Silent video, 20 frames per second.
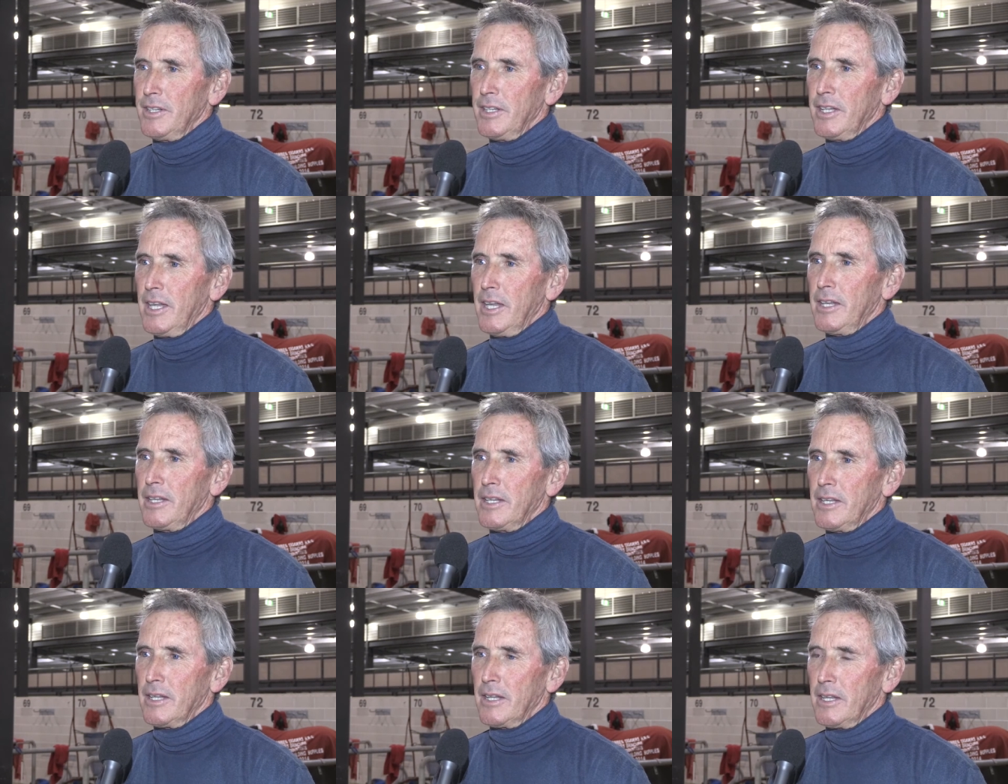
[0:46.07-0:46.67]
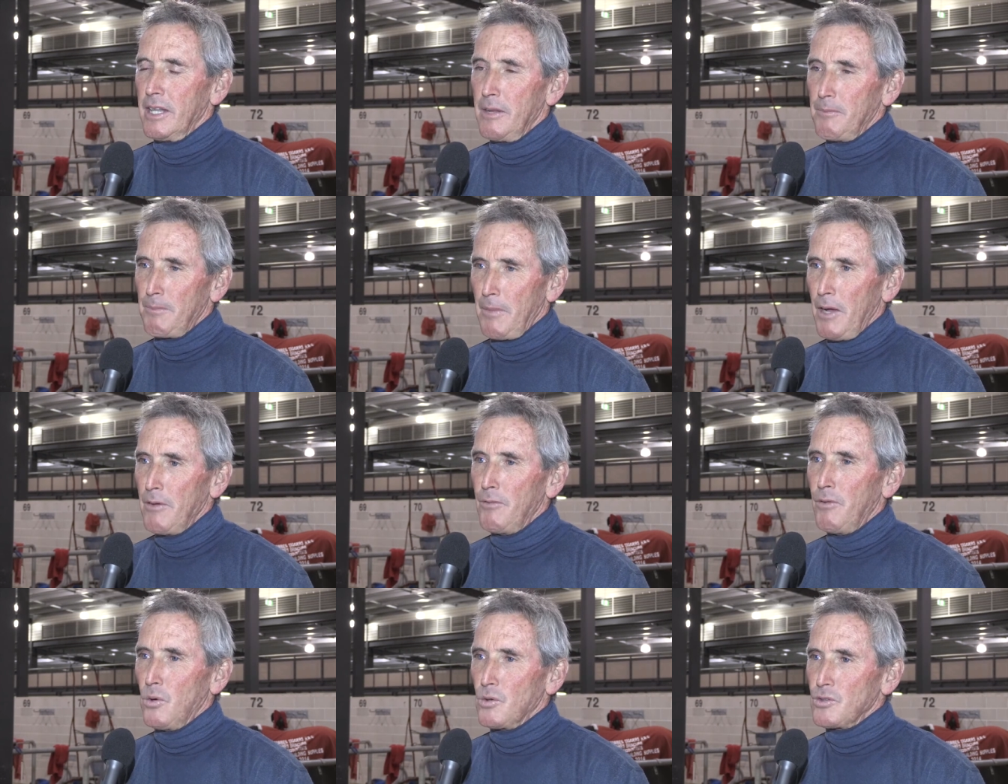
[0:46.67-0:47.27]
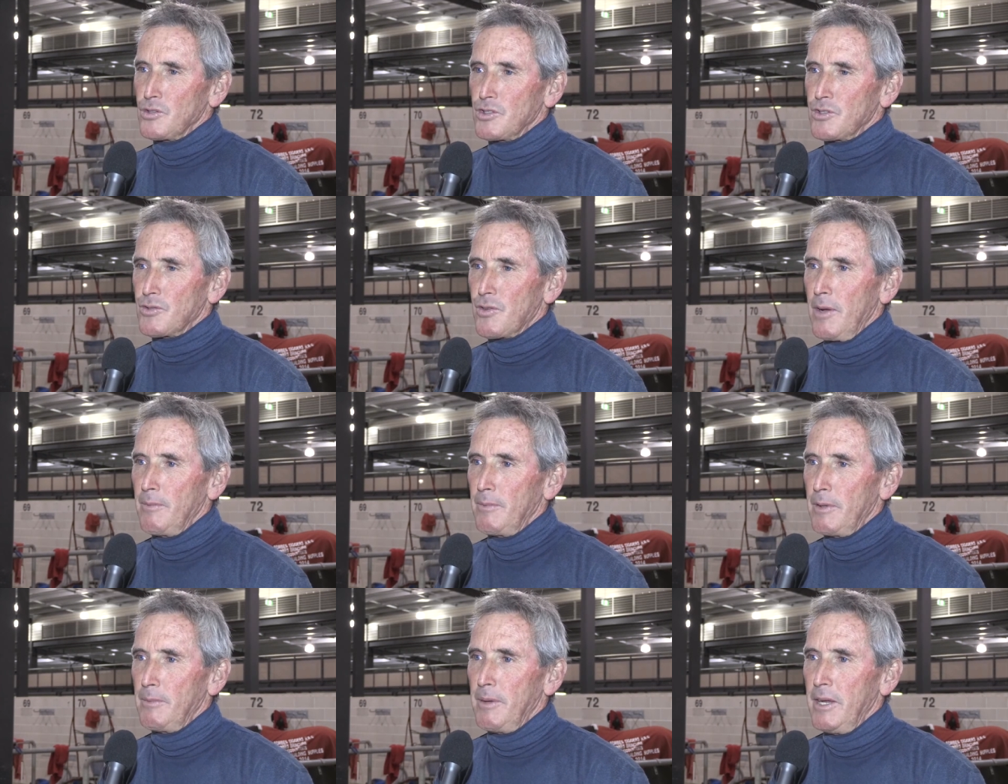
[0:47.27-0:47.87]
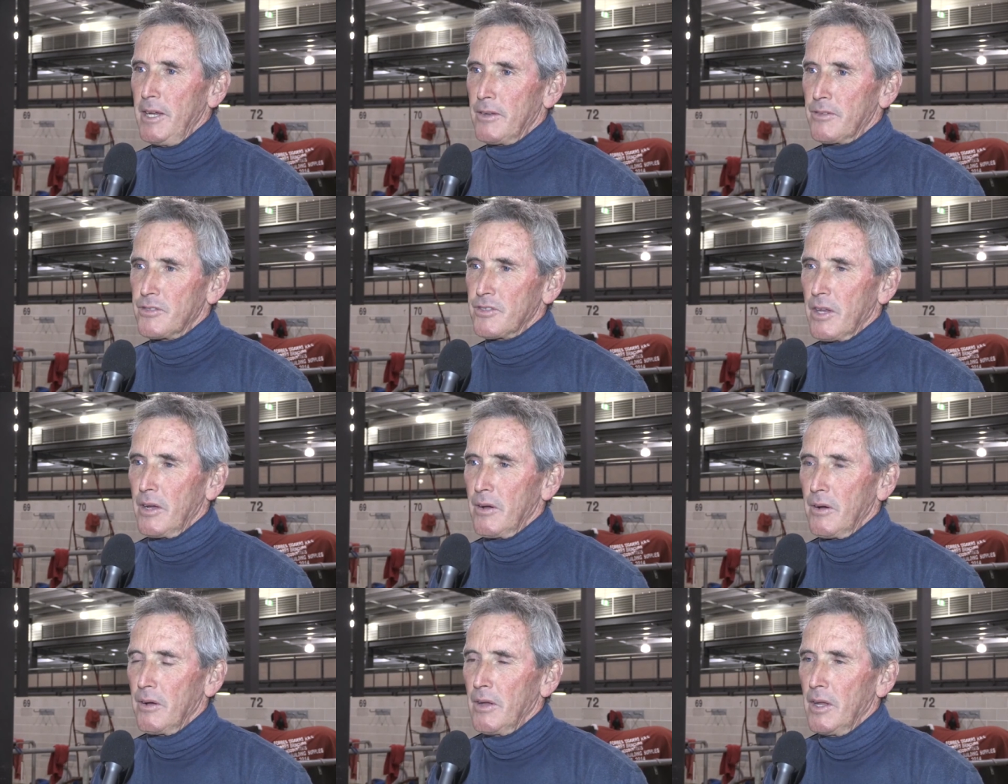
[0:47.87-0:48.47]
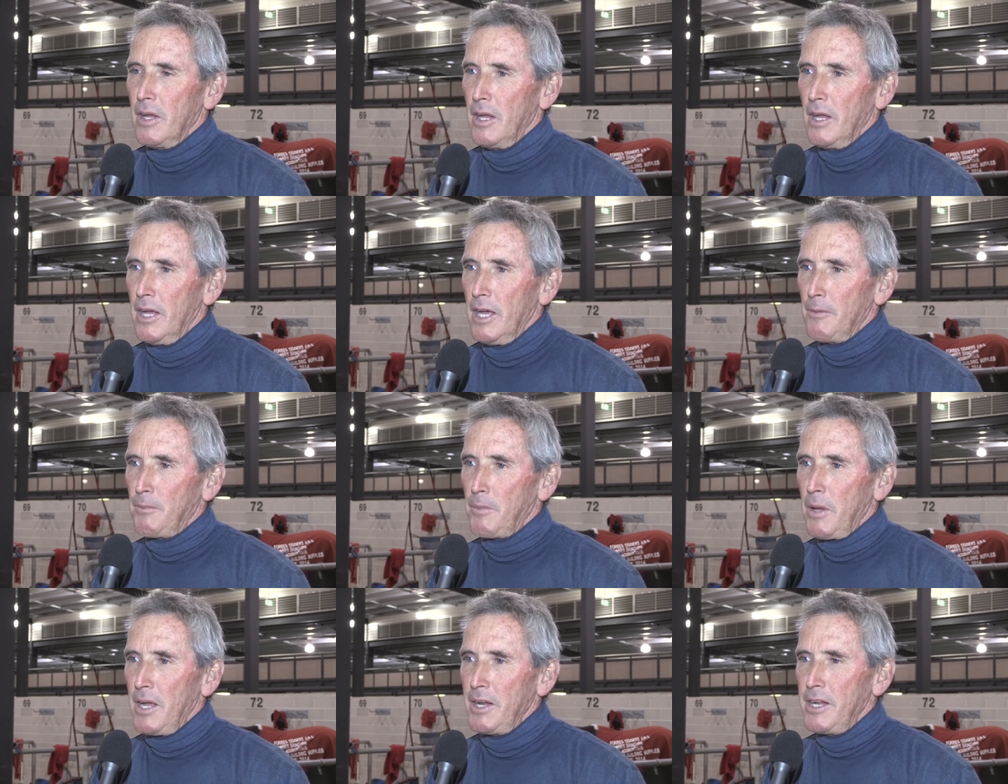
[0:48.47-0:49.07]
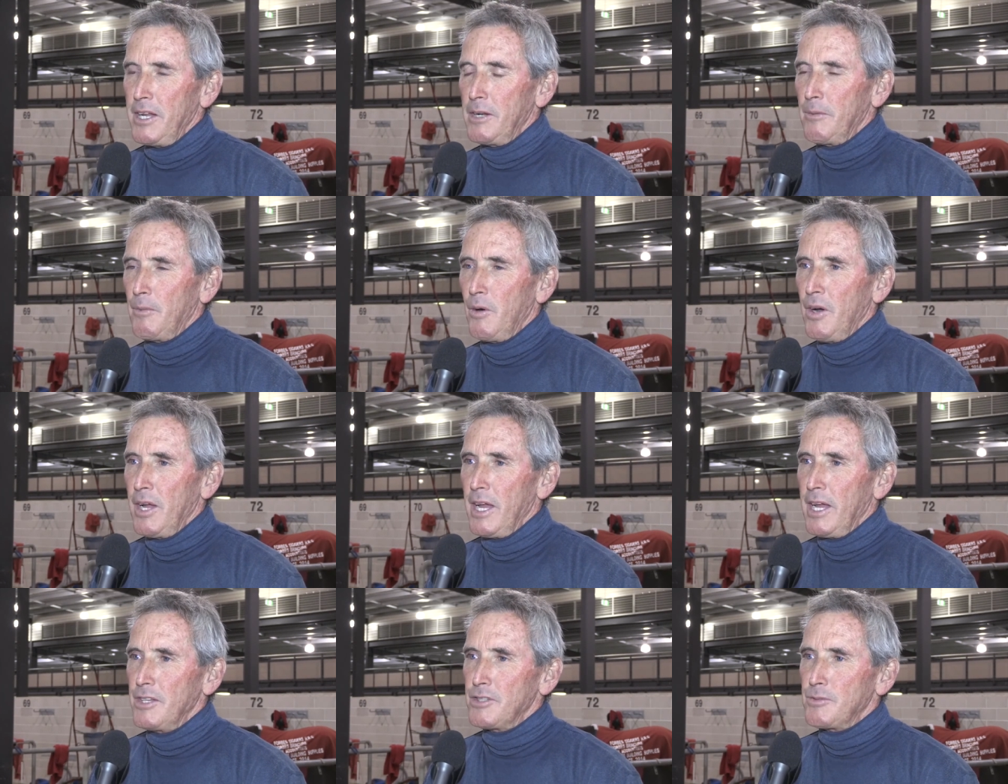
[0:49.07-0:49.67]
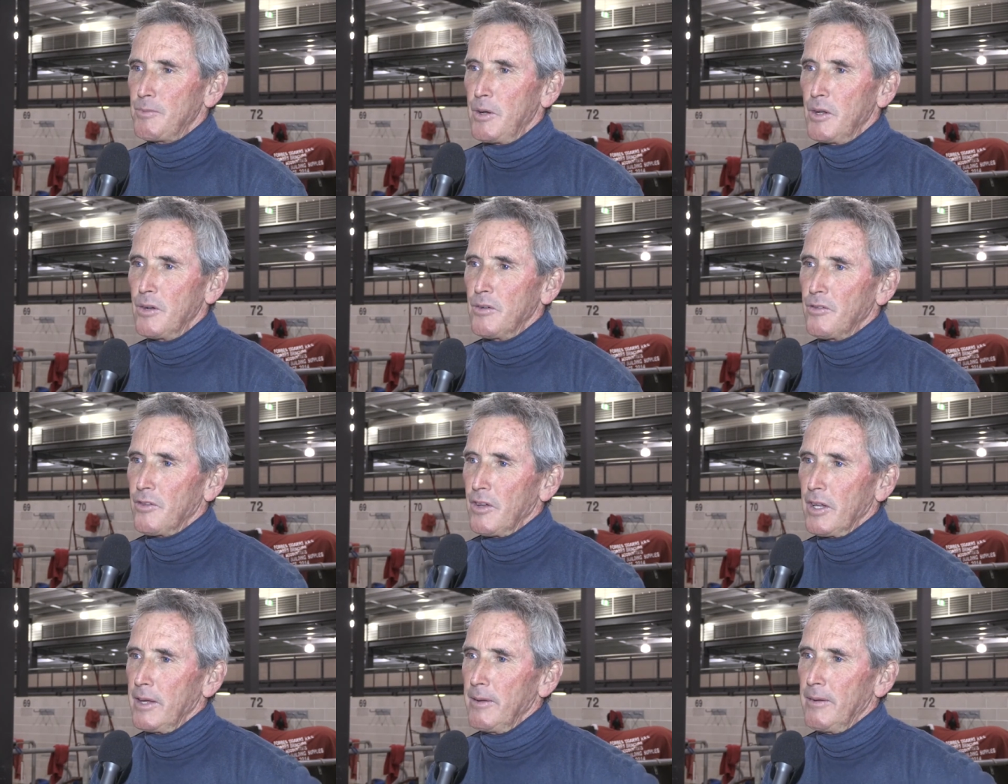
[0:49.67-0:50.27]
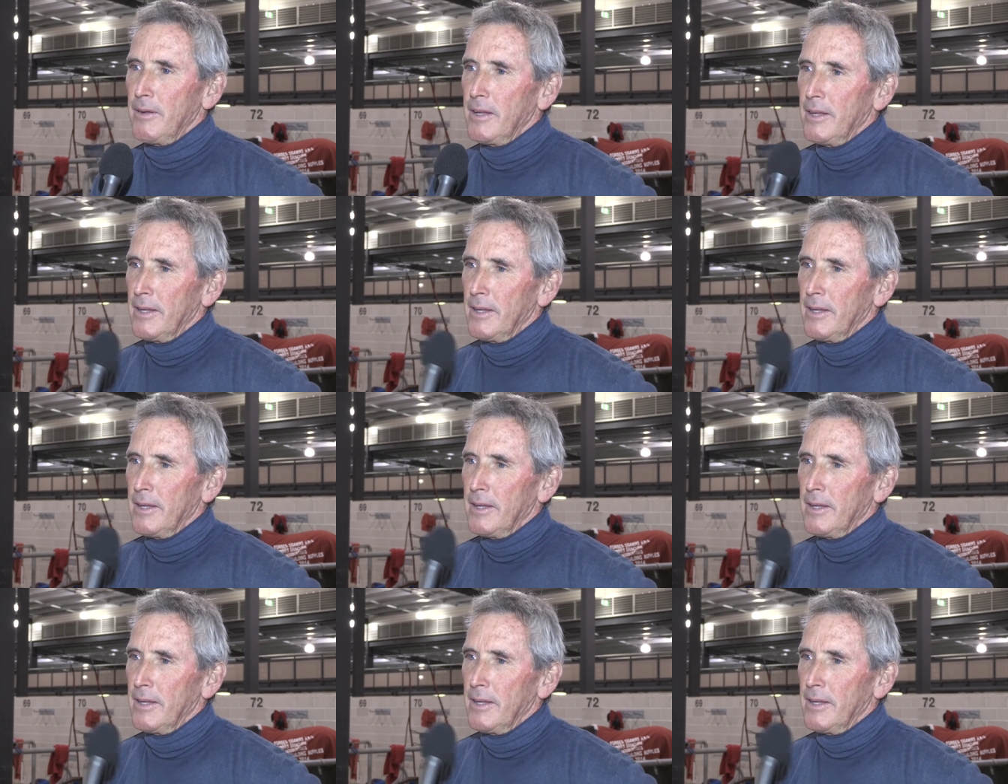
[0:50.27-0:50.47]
and then both horses grabbed the bit, so it played into my hands beautifully.